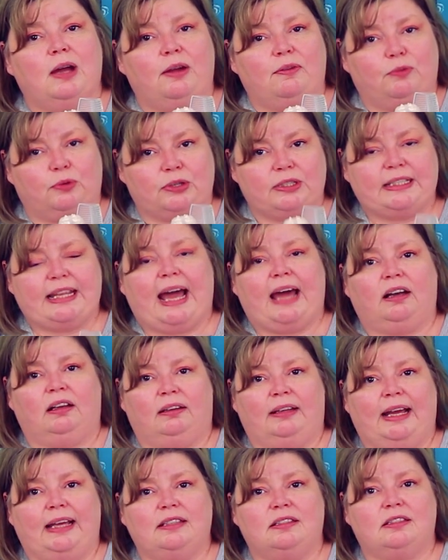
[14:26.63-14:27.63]
for
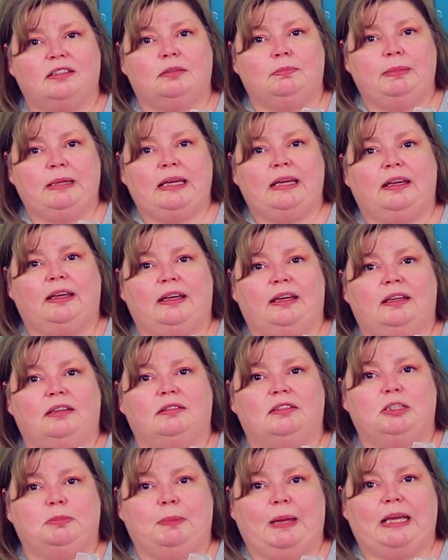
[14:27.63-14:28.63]
satellites to be
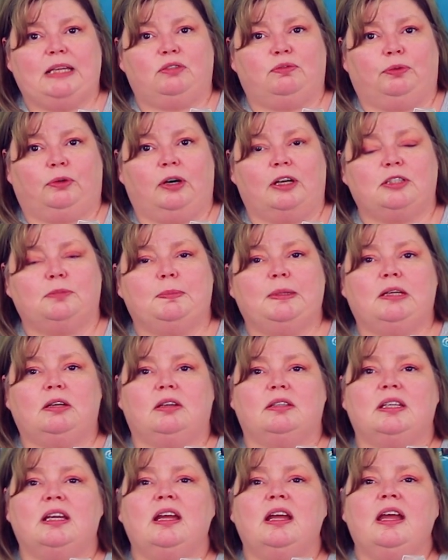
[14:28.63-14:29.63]
in space for us
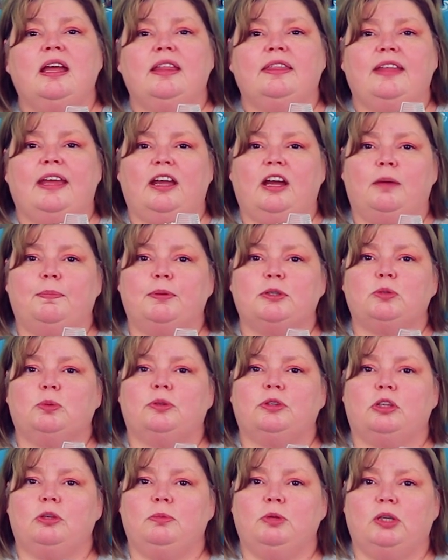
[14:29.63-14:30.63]
because they help us
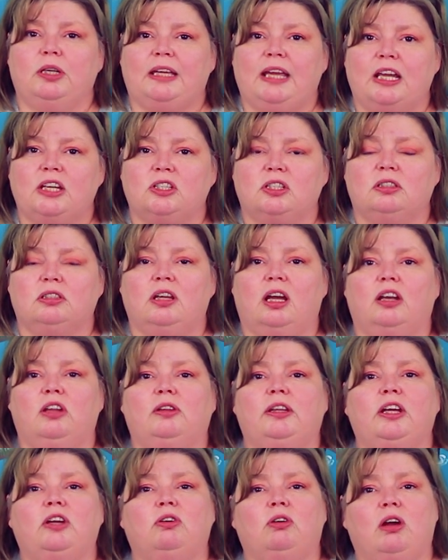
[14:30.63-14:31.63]
with communication not
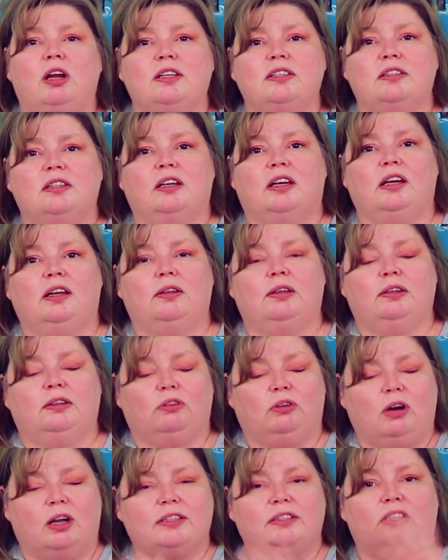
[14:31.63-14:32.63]
only across the
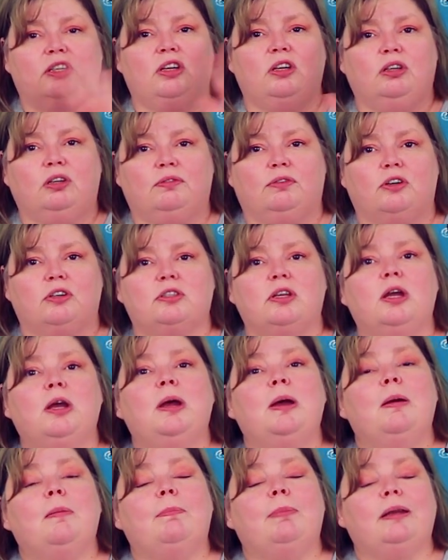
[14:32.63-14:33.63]
universe,
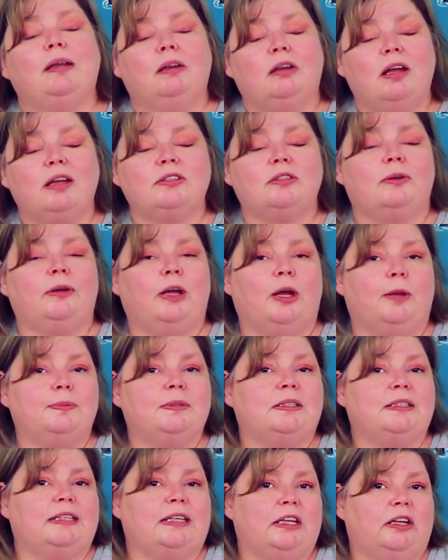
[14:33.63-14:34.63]
but it also
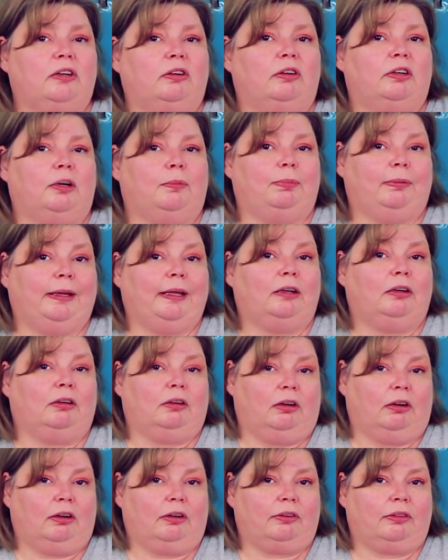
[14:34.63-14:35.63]
helps us here on our planet
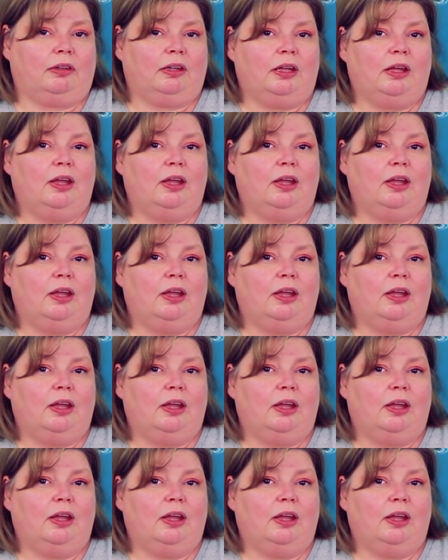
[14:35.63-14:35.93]
Earth.